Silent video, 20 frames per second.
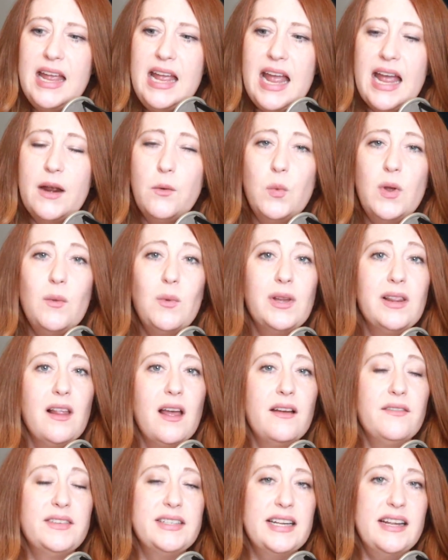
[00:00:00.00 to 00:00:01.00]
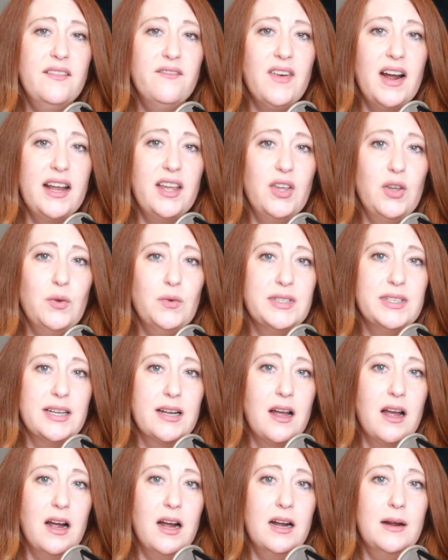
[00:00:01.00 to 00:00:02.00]
and we would love to invite you to
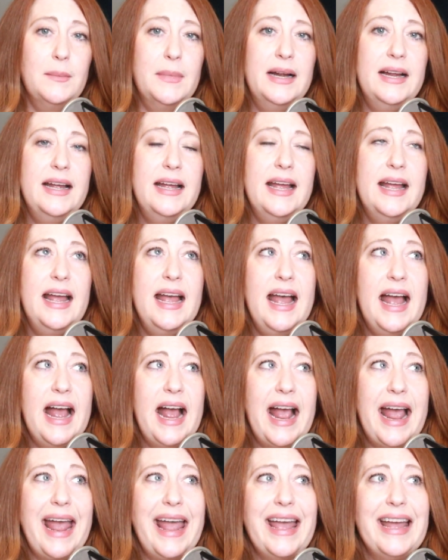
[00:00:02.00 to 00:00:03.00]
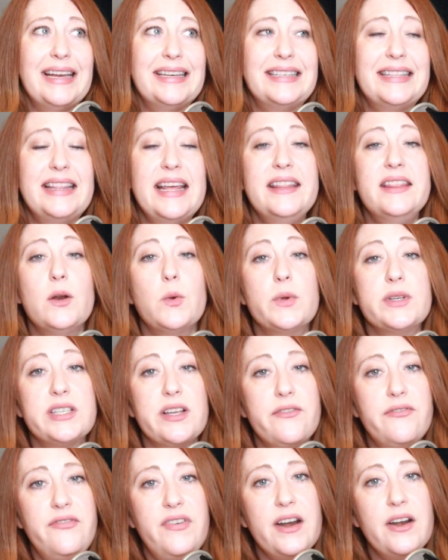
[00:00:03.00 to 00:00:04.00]
come. And then there was
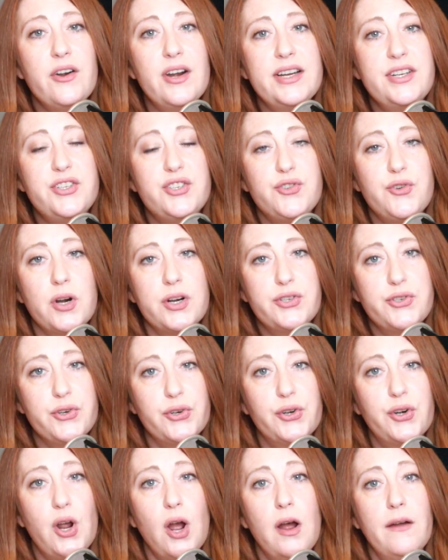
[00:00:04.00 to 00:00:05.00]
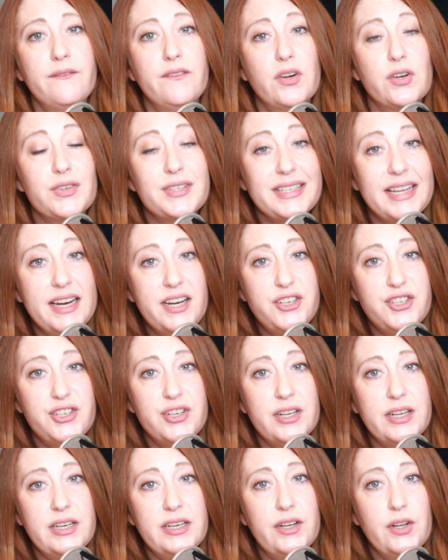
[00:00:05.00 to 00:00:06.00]
a very structured
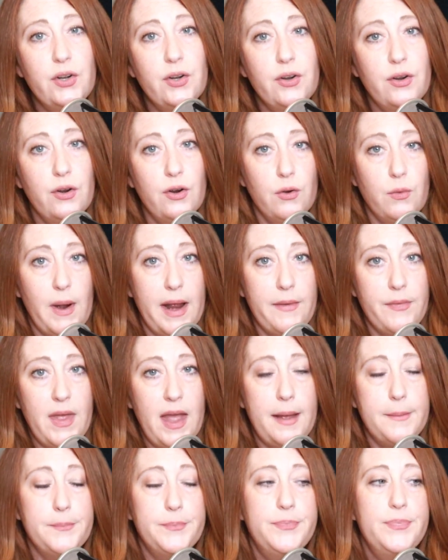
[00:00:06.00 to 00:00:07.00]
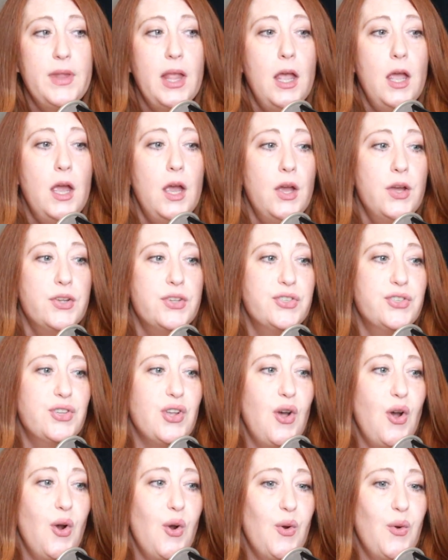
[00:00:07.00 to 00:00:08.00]
conversation around that.
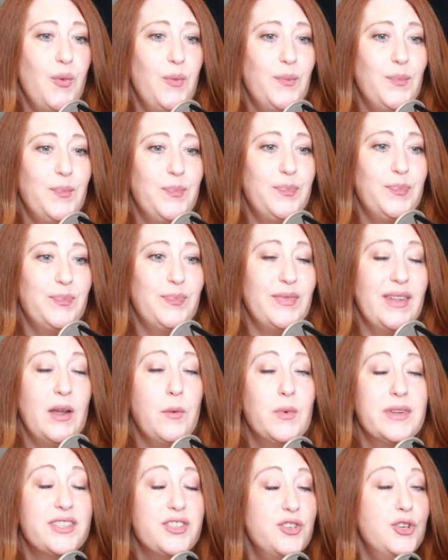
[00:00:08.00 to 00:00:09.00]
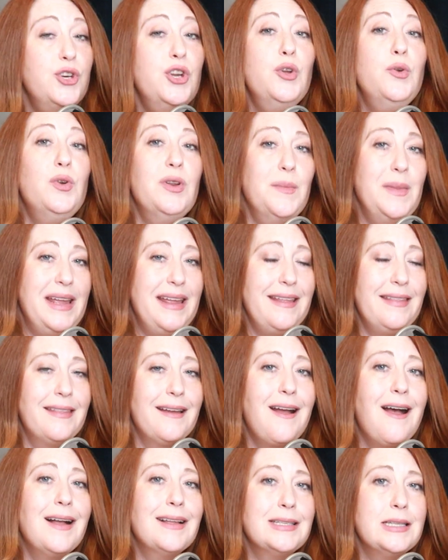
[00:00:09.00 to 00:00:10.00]
So it was new to me. The
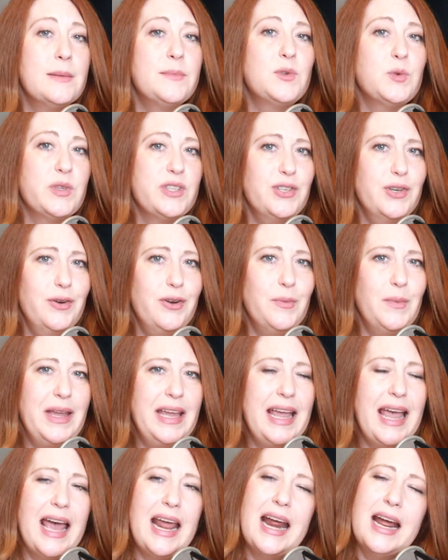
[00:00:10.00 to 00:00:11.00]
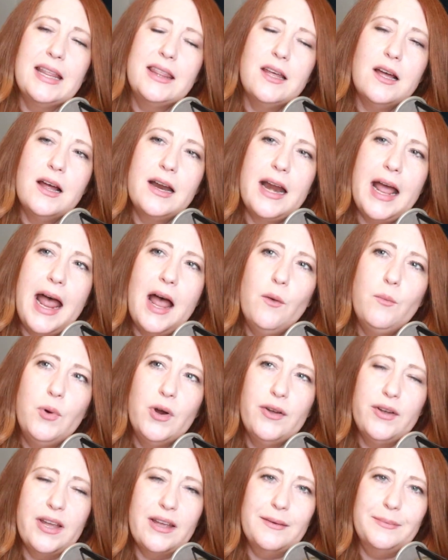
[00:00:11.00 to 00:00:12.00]
concept was new to me. And I thought, how
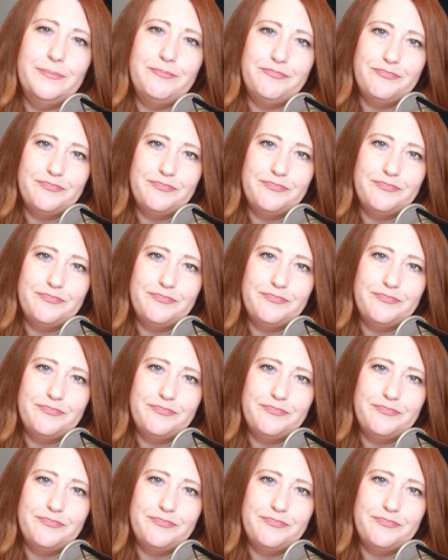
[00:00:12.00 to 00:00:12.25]
brilliant.